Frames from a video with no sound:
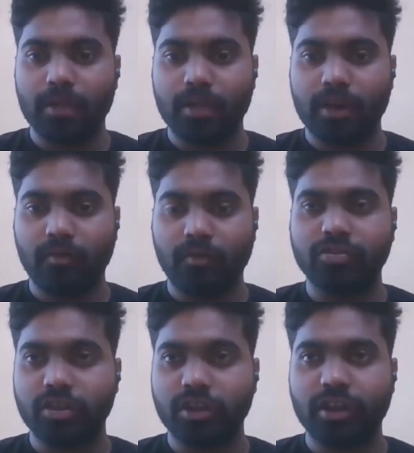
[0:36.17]

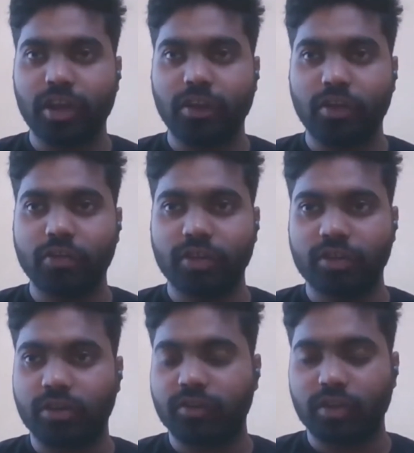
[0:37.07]
Unfortunately, I got
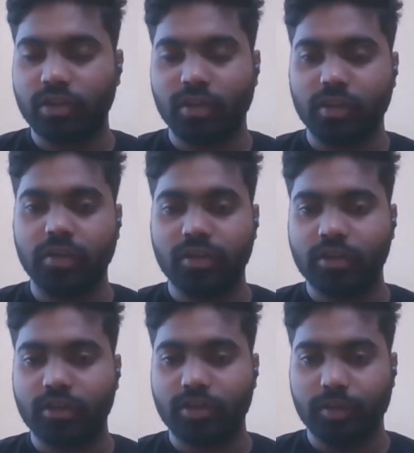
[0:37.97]
selected for the
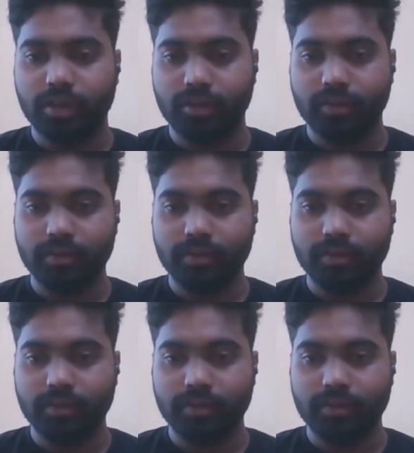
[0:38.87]
remaining.